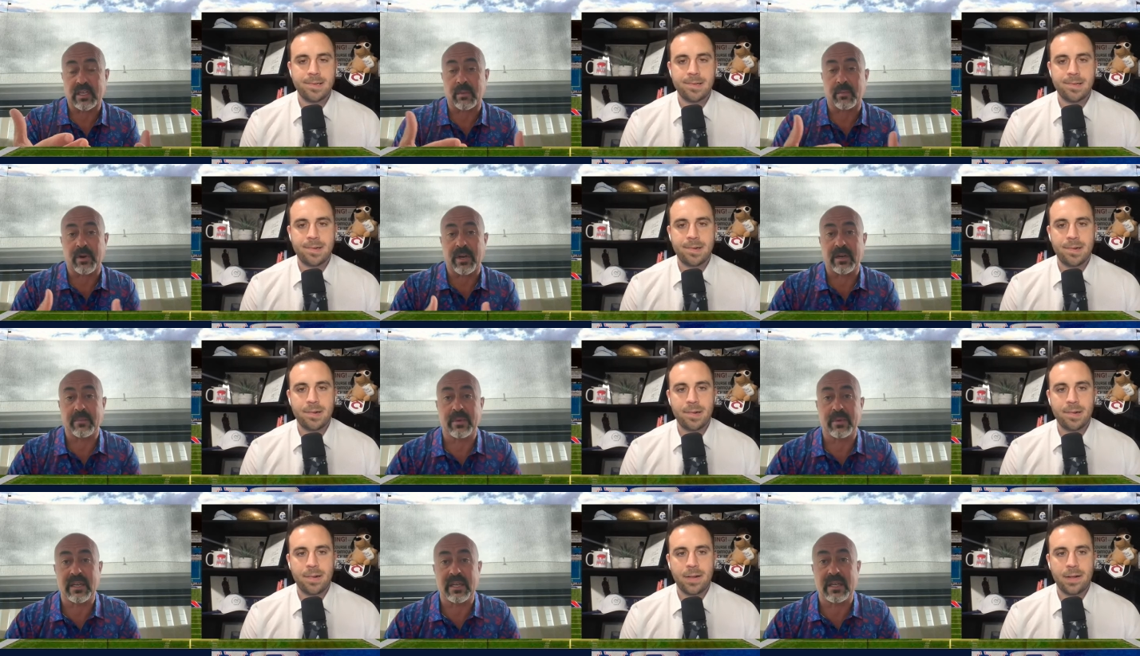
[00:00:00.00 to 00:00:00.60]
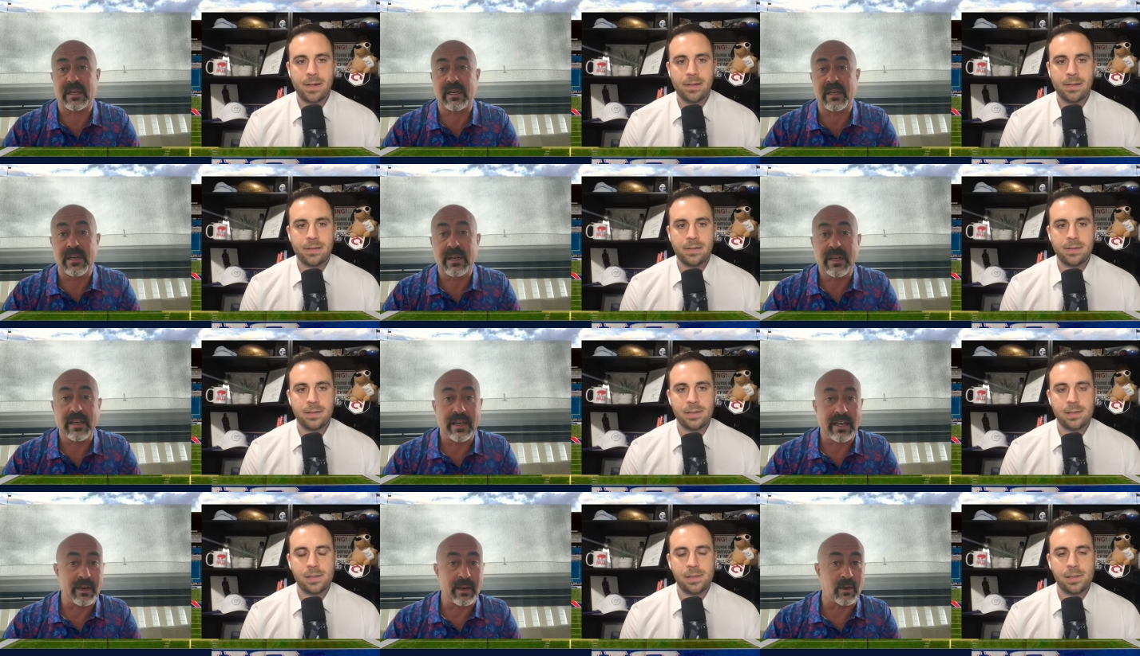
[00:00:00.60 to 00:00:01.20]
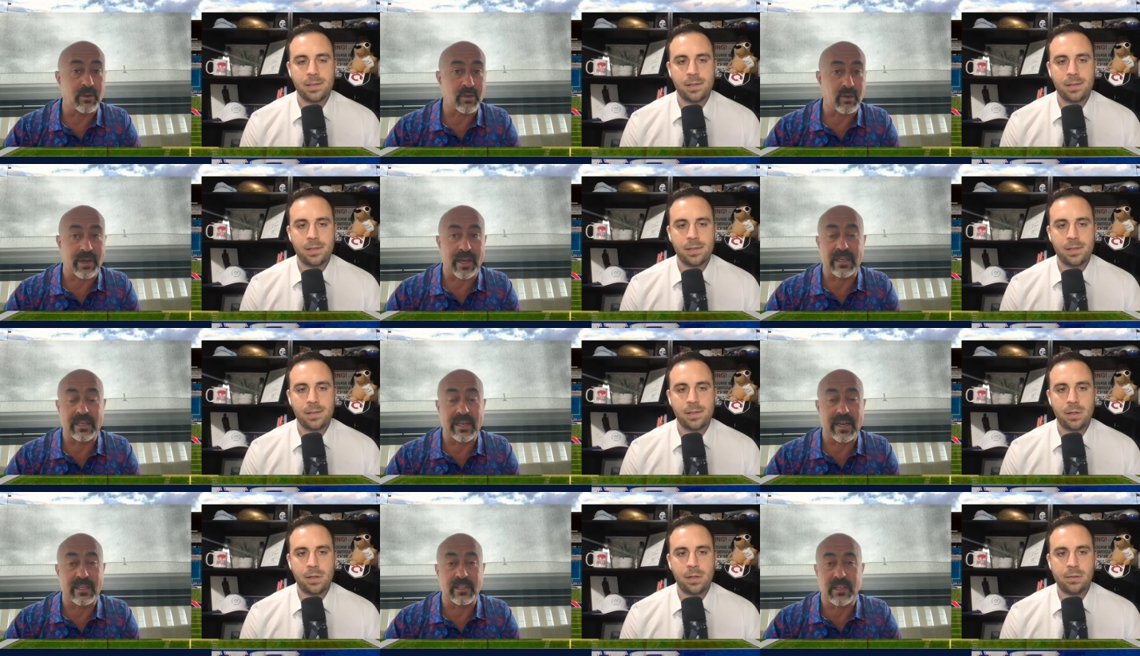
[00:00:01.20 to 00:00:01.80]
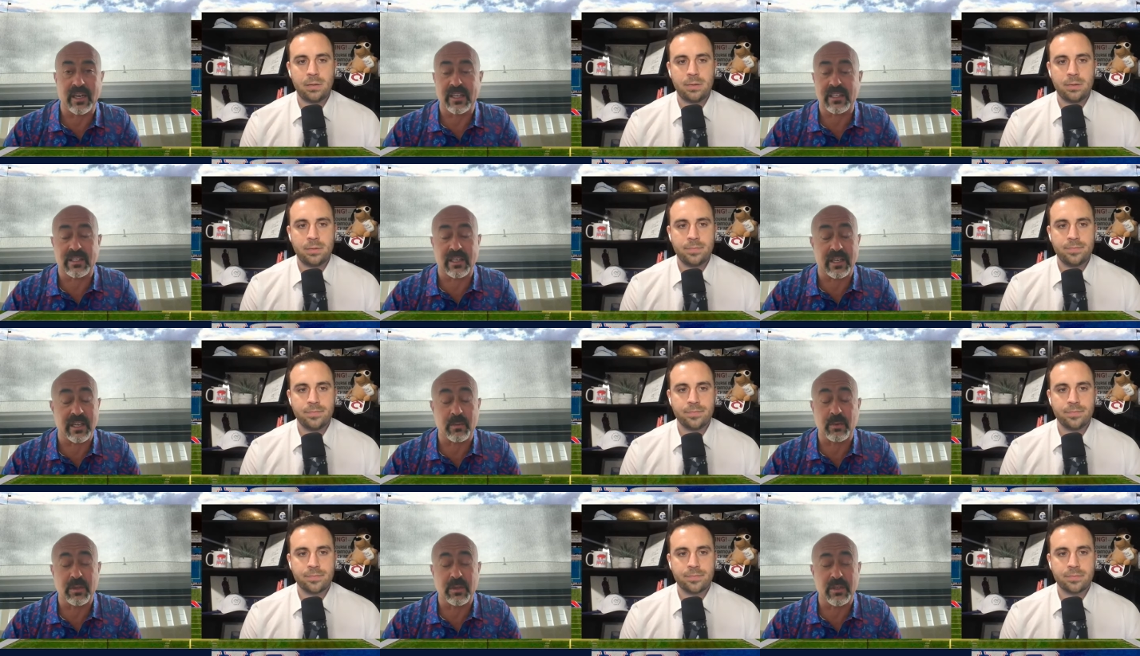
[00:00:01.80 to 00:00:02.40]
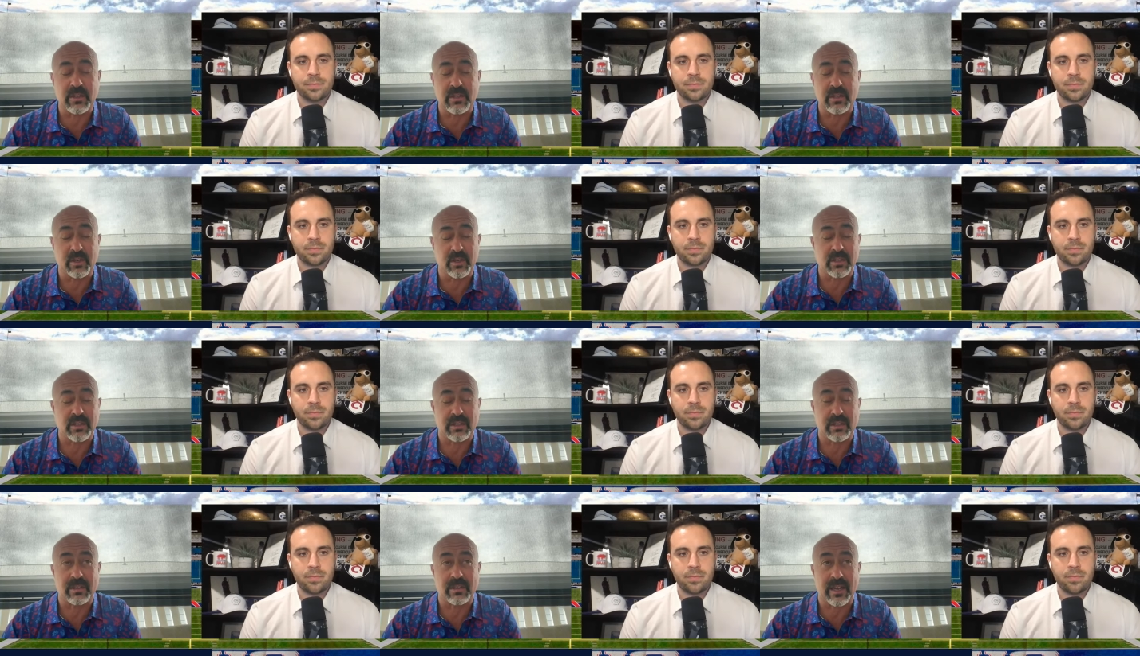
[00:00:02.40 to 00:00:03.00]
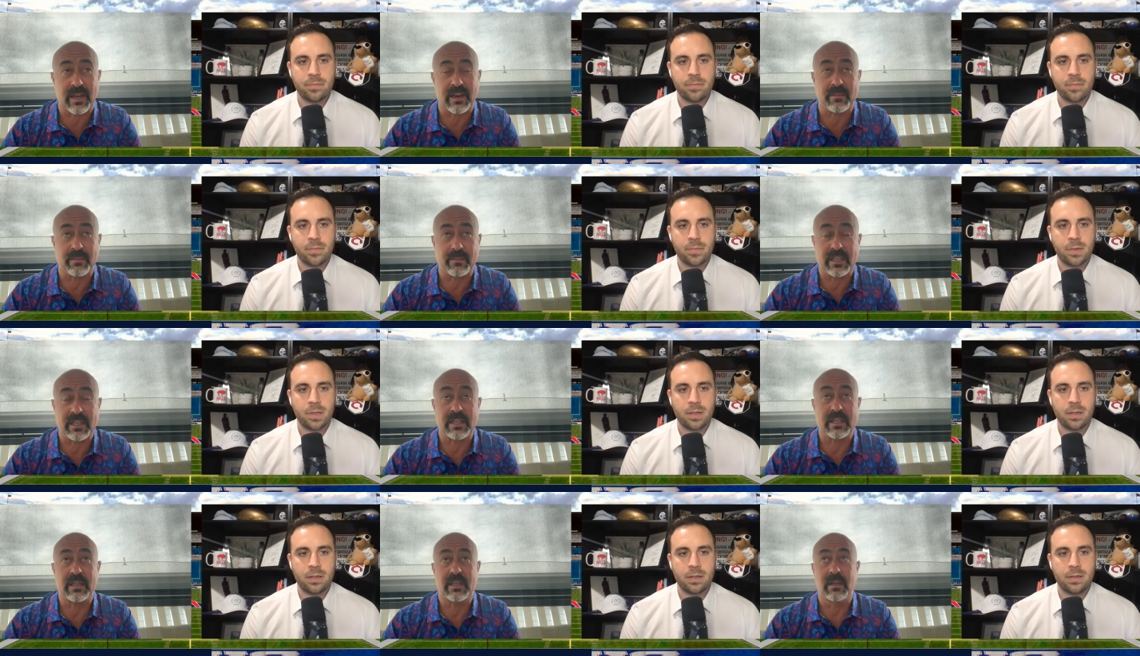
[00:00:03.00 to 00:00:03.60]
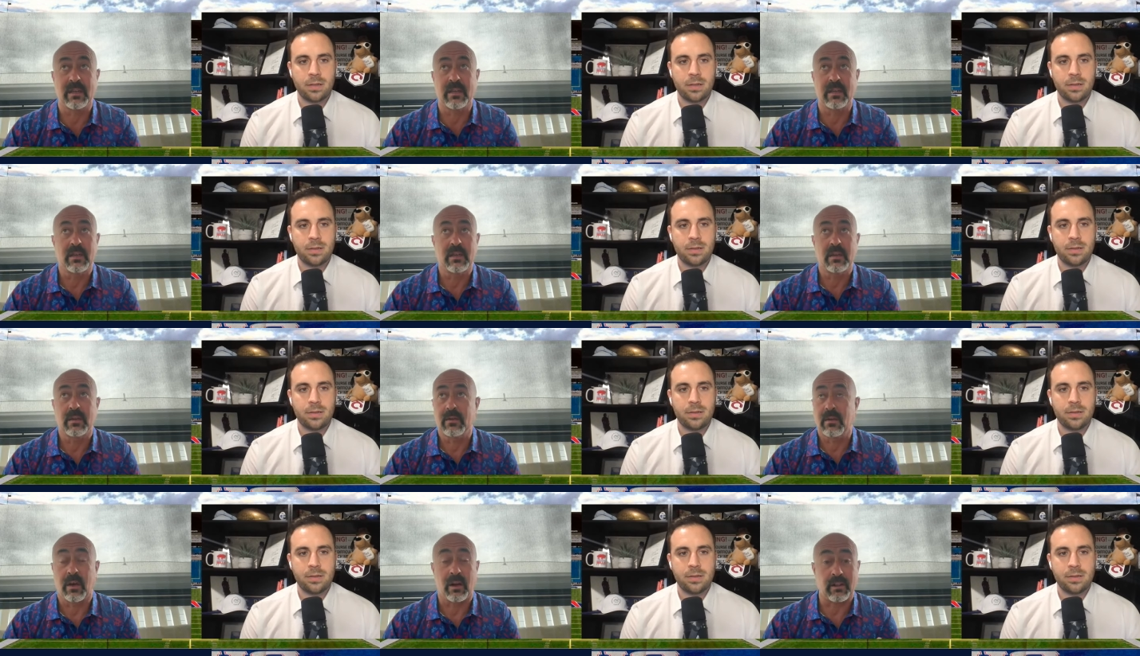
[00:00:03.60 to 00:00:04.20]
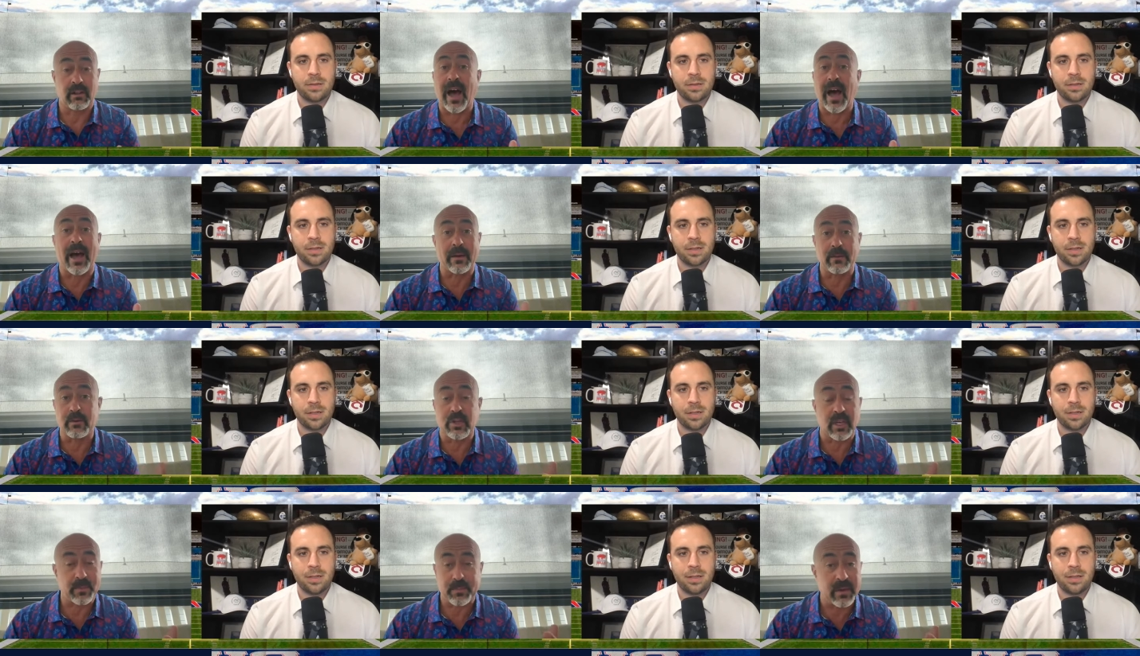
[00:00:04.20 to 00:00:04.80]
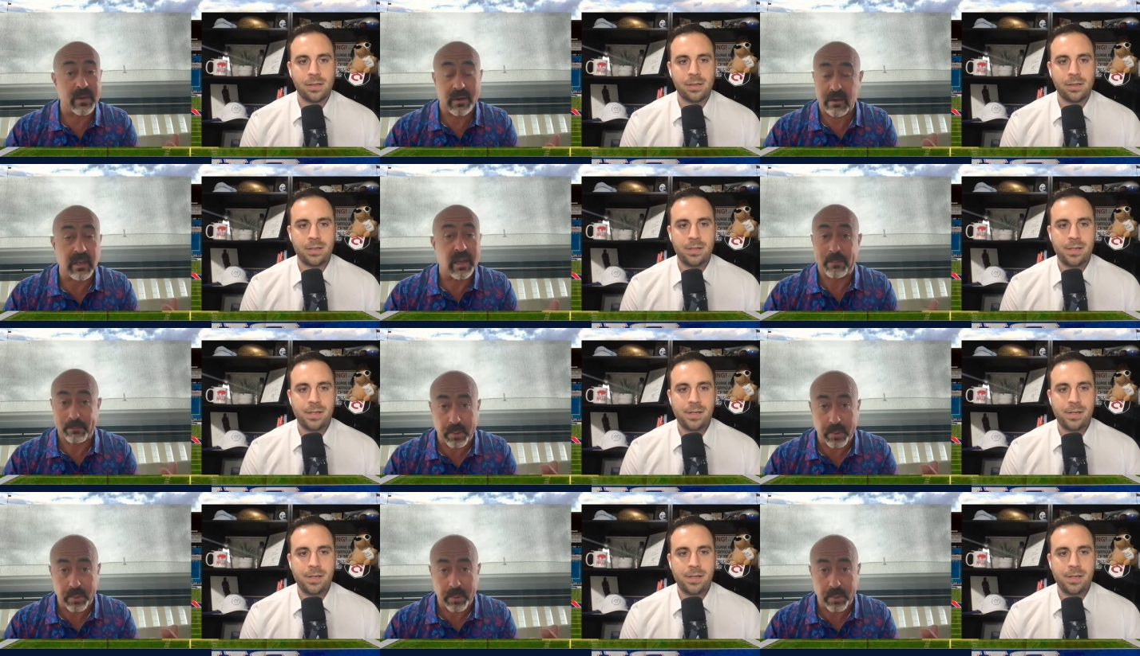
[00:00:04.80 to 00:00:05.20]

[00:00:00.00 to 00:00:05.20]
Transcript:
Speaker 1: to Brandon Beane and also kind of digest it. It was just kind of me a lot. It was like getting